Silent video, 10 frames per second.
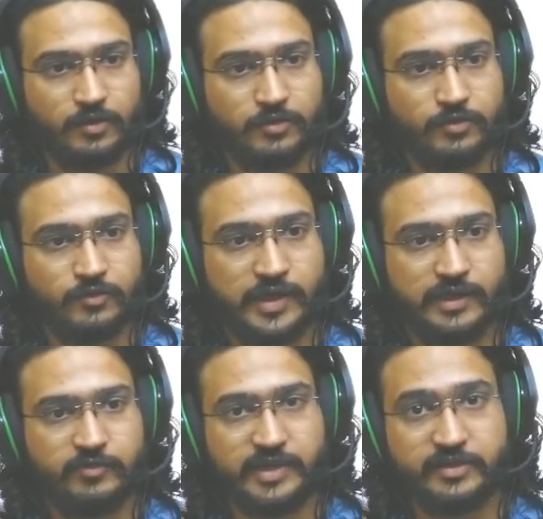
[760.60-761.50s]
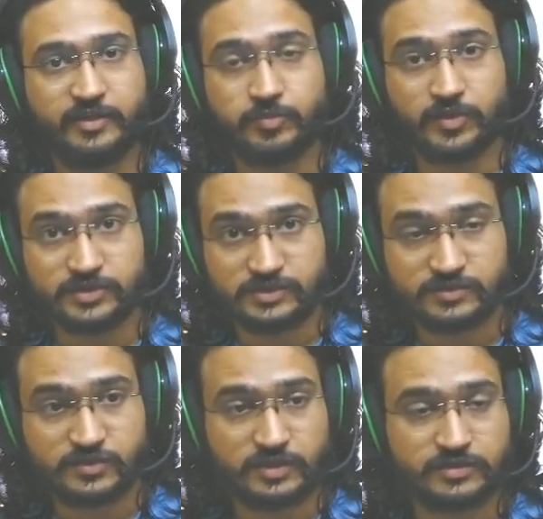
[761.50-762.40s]
So we have a basic project
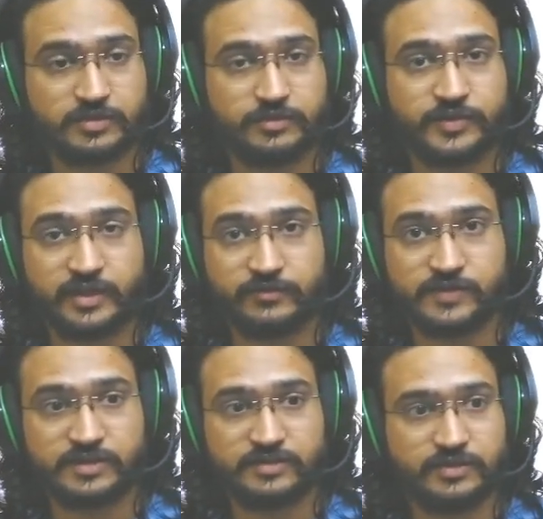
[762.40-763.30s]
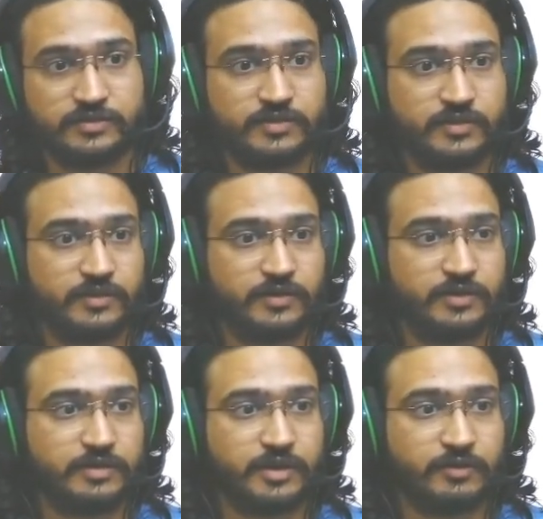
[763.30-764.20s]
structure, we have just installed,
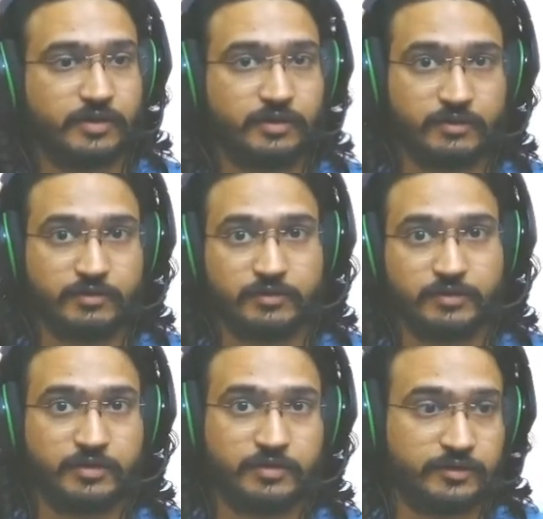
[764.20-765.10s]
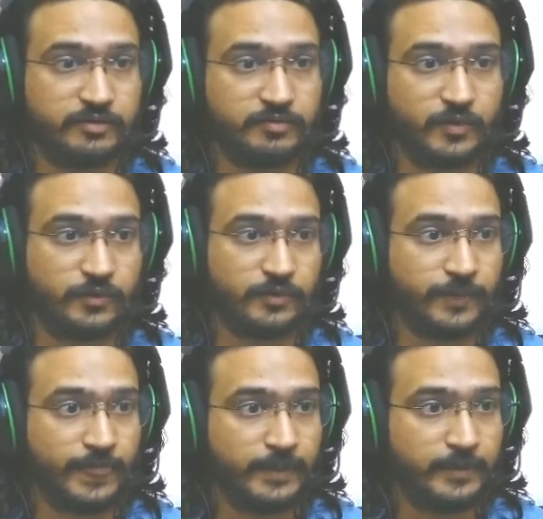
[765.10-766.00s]
and now I can write some code.
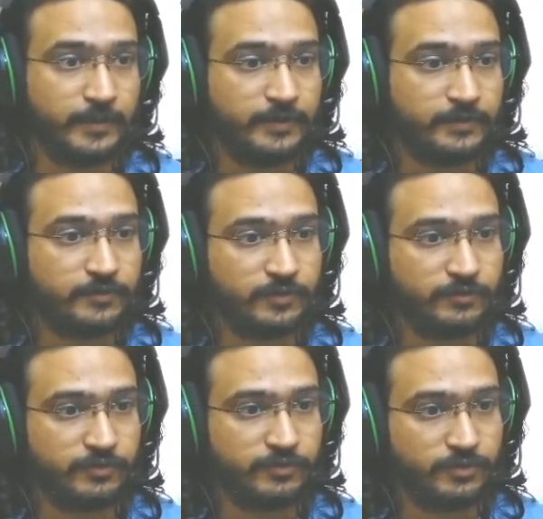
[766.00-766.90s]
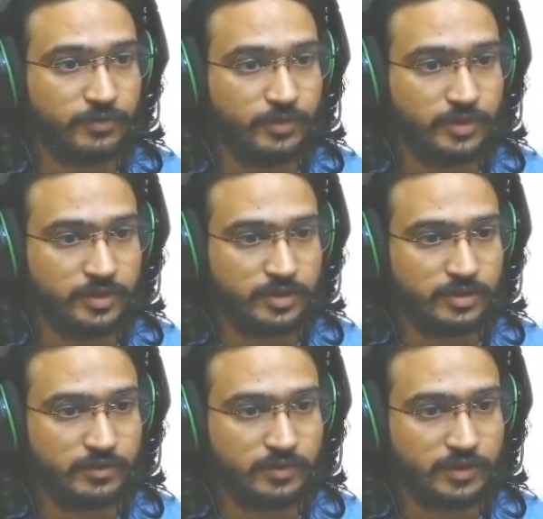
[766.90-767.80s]
So if you
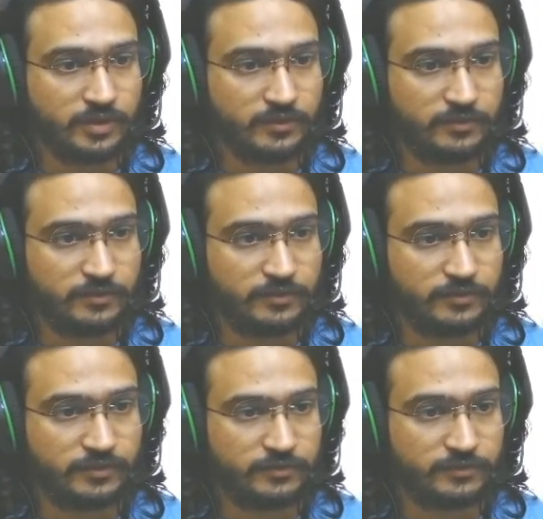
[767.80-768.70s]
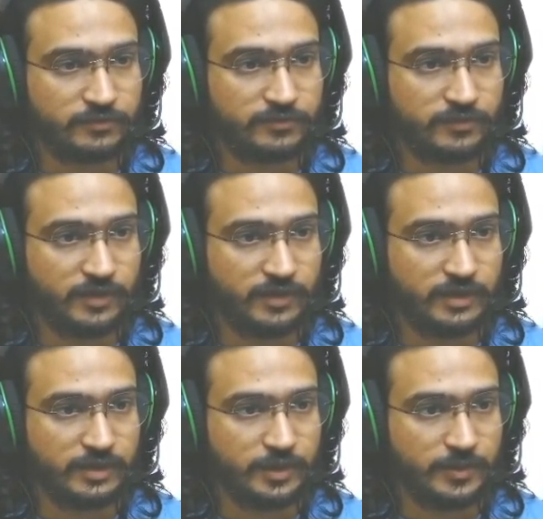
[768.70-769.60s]
look at this file,